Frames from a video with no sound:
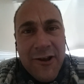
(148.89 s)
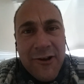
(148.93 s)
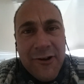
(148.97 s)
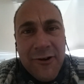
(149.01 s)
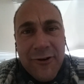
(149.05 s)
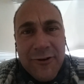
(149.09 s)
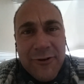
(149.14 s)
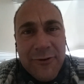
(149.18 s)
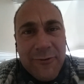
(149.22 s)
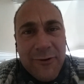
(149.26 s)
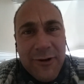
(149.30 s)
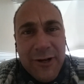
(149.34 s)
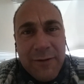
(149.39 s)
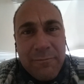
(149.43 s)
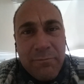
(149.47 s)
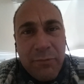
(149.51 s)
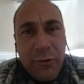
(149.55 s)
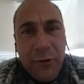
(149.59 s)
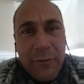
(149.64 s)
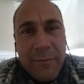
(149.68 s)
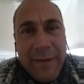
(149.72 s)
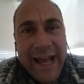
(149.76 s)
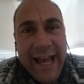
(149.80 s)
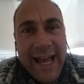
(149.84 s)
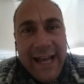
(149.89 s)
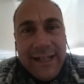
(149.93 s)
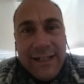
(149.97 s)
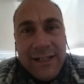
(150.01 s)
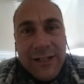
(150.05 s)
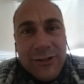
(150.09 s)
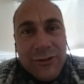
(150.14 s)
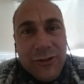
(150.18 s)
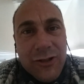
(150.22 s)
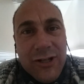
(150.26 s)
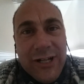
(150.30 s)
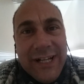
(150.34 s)
Go to work, pull
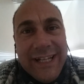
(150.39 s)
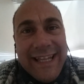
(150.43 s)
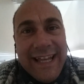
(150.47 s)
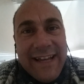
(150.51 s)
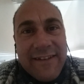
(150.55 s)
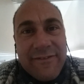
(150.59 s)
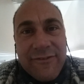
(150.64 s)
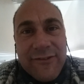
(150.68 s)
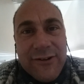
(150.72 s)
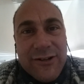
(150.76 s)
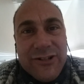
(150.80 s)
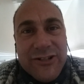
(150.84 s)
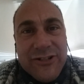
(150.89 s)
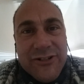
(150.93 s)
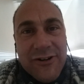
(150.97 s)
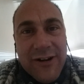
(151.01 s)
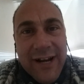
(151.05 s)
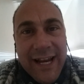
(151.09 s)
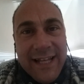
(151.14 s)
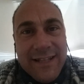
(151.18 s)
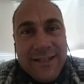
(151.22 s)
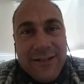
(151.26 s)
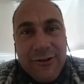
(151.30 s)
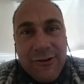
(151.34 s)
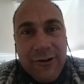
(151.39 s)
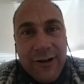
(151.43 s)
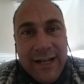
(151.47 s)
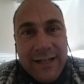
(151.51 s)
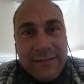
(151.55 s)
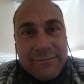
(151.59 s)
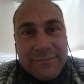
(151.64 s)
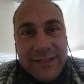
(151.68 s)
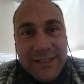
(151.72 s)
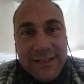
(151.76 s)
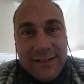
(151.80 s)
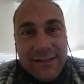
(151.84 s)
back, look at that first
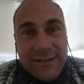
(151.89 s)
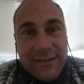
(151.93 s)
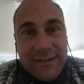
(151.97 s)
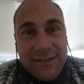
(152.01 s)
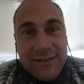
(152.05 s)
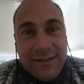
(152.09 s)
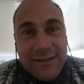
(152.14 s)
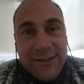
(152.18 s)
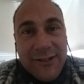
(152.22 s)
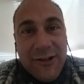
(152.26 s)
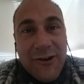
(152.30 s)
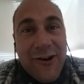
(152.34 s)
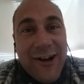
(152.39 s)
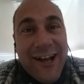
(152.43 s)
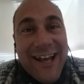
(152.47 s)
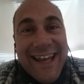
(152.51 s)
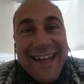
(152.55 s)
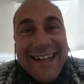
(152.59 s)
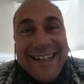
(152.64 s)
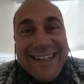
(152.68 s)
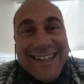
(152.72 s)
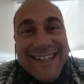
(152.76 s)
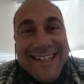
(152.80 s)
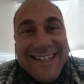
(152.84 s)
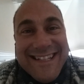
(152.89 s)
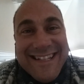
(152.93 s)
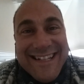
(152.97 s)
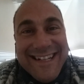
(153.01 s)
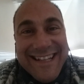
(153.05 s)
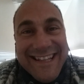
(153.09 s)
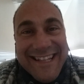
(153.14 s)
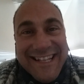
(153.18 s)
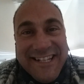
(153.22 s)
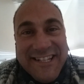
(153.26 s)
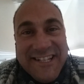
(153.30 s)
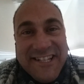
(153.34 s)
transcript. Go ahead and listen
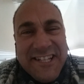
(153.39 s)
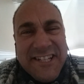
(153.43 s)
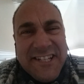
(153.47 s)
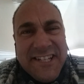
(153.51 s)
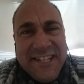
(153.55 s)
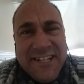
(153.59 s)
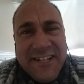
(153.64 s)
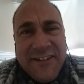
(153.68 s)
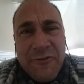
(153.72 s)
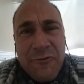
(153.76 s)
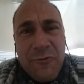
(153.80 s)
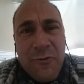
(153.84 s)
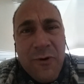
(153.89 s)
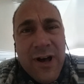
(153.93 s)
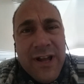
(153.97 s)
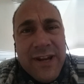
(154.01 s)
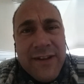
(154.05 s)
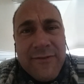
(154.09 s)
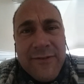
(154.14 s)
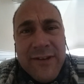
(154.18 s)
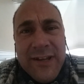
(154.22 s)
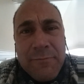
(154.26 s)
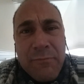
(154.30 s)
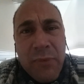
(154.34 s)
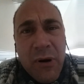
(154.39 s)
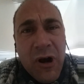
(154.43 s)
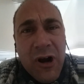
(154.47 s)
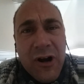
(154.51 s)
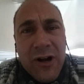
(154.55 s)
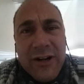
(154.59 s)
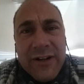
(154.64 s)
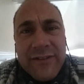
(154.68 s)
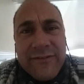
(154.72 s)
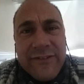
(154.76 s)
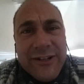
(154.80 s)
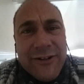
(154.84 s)
to this. Listen to one of it,
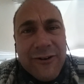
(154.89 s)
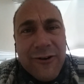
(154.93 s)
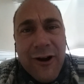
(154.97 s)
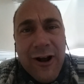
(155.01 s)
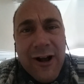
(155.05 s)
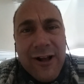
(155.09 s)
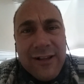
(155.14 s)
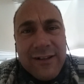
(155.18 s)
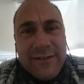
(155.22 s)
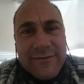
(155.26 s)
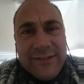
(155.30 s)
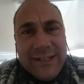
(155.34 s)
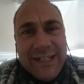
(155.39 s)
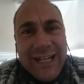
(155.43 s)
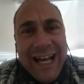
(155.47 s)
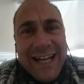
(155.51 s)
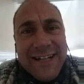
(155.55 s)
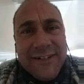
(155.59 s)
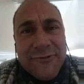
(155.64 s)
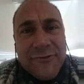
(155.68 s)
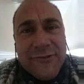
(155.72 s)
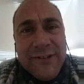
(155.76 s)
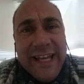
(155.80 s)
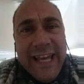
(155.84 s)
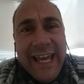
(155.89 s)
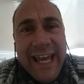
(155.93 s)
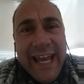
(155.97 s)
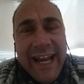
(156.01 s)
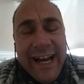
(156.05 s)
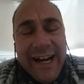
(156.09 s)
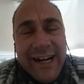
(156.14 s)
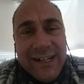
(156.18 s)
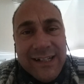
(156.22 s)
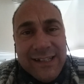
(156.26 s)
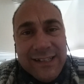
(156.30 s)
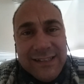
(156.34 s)
part of it, or all of it. I don't
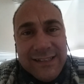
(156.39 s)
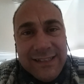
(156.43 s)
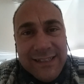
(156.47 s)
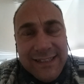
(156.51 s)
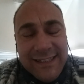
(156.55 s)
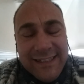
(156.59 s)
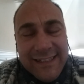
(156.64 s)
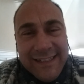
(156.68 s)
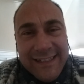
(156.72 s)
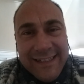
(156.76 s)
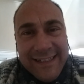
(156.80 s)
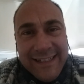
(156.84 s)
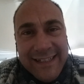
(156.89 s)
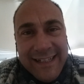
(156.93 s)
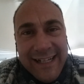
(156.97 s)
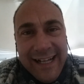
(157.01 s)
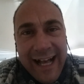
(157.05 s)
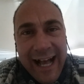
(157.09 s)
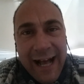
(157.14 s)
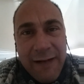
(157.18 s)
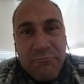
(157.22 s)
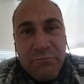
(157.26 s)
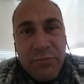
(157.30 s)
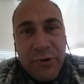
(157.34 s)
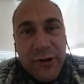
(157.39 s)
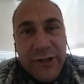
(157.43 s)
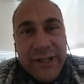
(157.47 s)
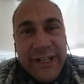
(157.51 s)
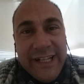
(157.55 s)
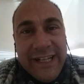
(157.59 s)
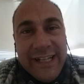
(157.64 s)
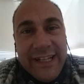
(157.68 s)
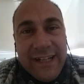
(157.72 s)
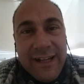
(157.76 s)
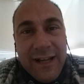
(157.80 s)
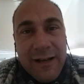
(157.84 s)
care. I'm
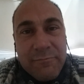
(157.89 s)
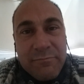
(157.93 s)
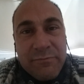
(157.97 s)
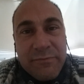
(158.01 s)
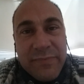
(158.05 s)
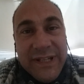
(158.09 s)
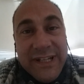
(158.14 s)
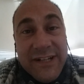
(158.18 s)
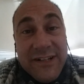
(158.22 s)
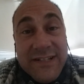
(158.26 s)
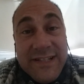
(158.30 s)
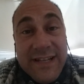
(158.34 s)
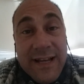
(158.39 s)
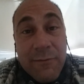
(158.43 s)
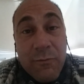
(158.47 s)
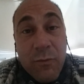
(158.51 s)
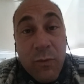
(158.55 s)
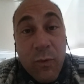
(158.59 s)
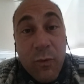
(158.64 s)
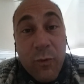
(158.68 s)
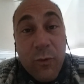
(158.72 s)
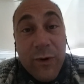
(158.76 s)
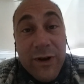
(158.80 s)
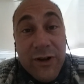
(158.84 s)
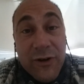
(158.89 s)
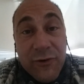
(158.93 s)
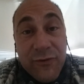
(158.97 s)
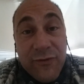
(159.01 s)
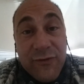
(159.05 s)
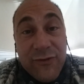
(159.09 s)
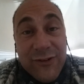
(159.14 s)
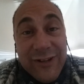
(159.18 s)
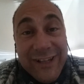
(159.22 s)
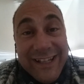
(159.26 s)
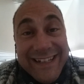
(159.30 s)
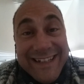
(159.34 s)
putting it up because I'm
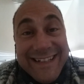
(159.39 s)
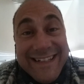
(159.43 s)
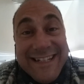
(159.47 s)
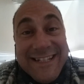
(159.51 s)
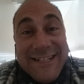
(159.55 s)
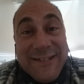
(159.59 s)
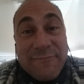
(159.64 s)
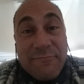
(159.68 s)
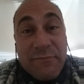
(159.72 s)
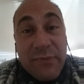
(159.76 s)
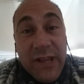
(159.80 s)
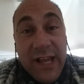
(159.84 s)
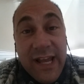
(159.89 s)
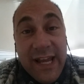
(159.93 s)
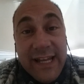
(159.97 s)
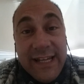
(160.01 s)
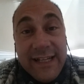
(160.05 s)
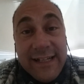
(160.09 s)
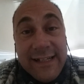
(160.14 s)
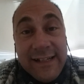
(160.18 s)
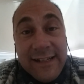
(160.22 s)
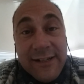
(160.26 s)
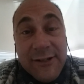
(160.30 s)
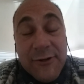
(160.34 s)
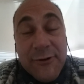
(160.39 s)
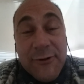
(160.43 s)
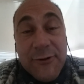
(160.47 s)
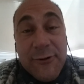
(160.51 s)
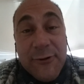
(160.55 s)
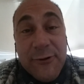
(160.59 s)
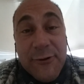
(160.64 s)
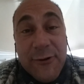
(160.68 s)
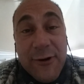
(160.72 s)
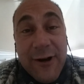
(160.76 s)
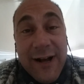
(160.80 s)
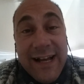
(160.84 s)
willfully displaying
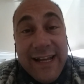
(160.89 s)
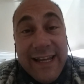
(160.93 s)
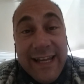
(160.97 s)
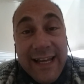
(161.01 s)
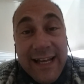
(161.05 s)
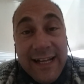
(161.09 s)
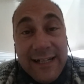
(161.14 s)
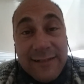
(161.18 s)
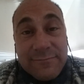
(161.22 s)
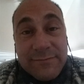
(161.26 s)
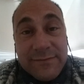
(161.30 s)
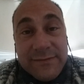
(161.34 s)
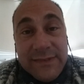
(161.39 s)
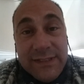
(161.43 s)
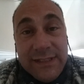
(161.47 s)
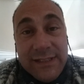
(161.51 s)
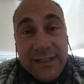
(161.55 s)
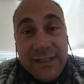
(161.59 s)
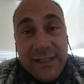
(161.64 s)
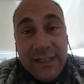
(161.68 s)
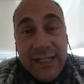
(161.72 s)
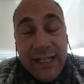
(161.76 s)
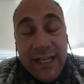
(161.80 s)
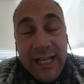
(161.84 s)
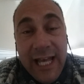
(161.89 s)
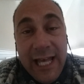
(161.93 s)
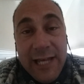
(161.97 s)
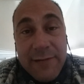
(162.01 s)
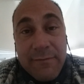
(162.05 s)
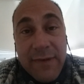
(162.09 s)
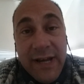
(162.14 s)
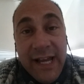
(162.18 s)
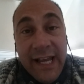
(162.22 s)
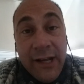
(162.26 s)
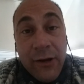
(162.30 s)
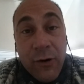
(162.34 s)
who I am
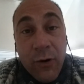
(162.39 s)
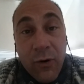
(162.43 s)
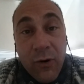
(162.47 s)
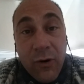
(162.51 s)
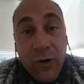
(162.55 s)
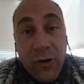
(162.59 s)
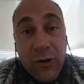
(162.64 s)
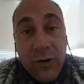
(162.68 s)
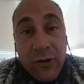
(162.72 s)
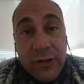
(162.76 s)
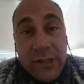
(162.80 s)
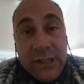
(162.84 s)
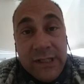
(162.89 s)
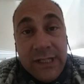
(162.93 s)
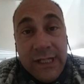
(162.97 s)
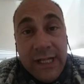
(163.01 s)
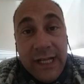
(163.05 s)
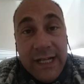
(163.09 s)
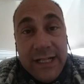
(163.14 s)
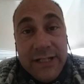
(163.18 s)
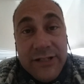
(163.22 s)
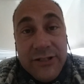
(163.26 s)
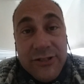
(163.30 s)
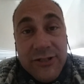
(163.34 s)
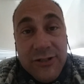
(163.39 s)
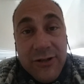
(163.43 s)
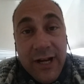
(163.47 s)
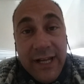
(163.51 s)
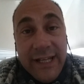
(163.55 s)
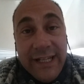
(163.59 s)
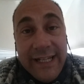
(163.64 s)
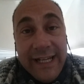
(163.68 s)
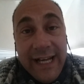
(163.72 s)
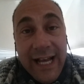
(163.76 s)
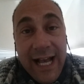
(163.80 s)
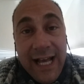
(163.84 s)
and my goal at
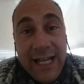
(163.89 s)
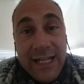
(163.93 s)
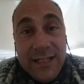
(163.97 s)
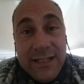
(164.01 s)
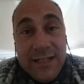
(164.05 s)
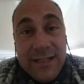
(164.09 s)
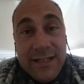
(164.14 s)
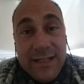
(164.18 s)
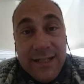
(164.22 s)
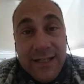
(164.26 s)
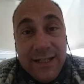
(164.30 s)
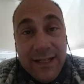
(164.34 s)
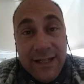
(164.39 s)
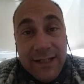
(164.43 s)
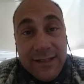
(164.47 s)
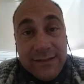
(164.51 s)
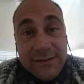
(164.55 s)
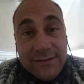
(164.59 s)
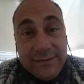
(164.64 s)
striking honesty.